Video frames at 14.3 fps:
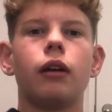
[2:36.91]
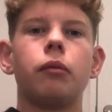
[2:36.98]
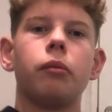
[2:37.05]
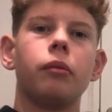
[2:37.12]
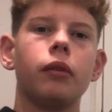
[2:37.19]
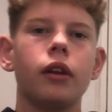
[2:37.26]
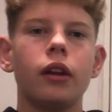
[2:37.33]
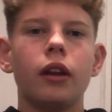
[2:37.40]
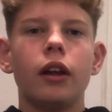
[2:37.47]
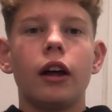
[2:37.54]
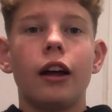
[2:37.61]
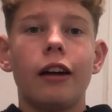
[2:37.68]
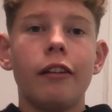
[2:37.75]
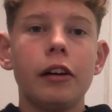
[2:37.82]
I've
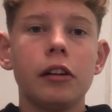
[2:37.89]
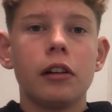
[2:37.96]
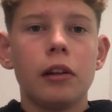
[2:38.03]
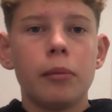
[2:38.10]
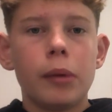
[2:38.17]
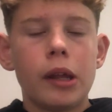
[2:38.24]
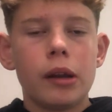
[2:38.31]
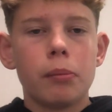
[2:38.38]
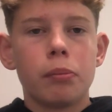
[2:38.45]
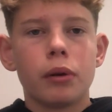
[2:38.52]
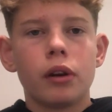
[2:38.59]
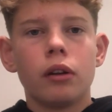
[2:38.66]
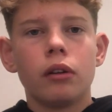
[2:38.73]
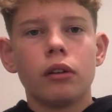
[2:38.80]
actually made a
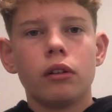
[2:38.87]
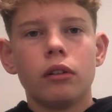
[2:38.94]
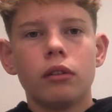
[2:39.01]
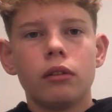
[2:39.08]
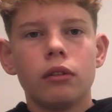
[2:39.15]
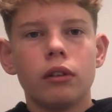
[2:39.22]
pretty good,